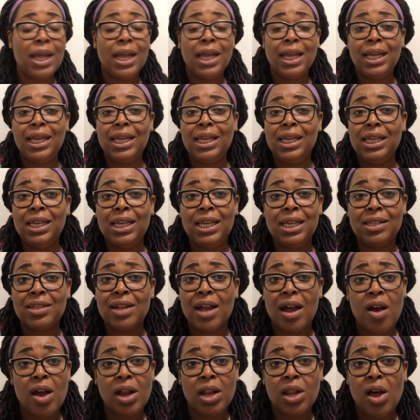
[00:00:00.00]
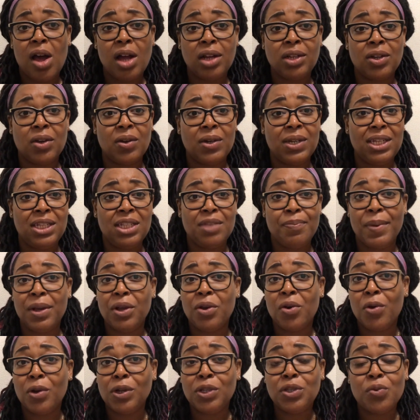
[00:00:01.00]
He's not on lockdown. He's been
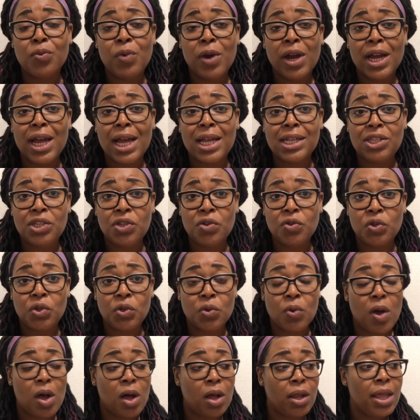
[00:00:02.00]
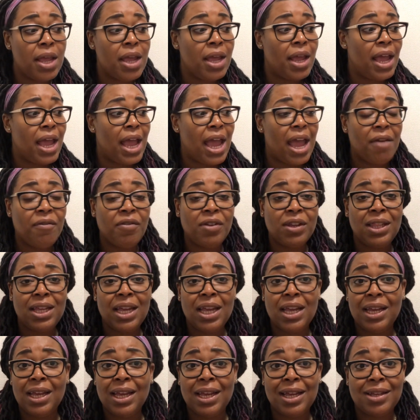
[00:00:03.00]
going to work as usual.
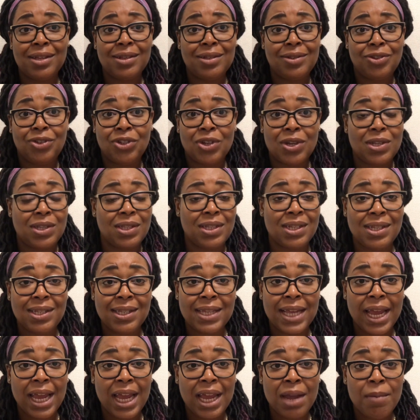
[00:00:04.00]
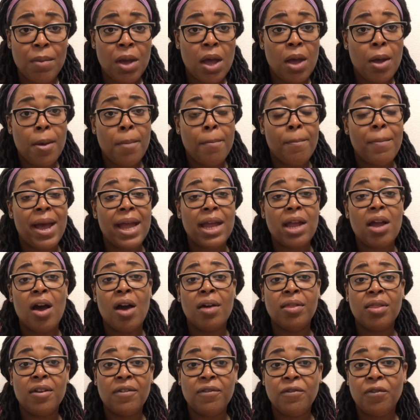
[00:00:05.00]
Everything is just the same. My
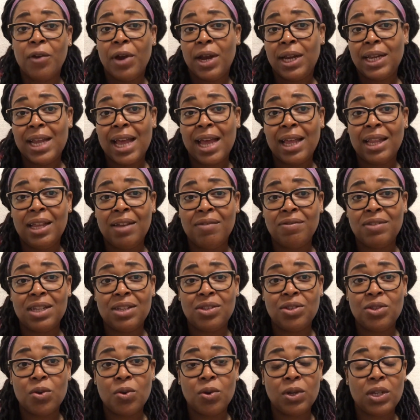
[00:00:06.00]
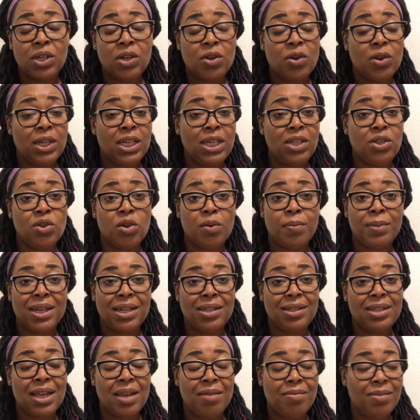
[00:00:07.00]
other friend that lives in Tokyo, he told me
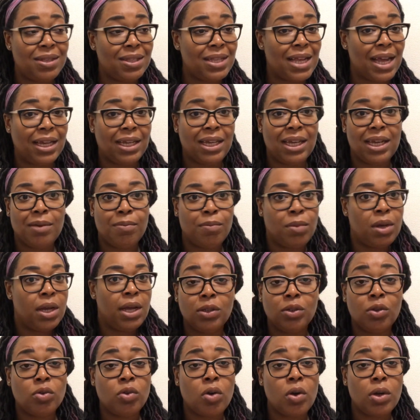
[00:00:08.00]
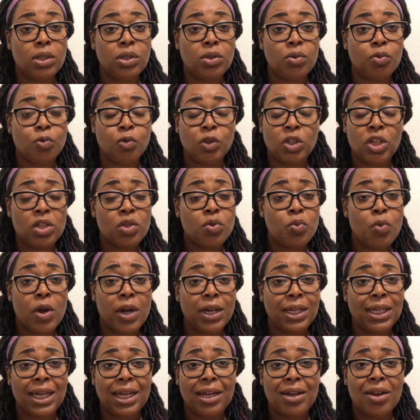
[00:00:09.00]
the same. He's like, him going, just
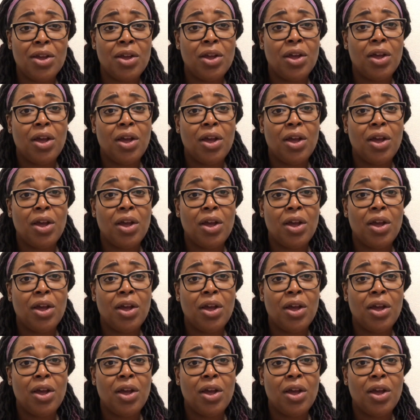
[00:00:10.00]
working,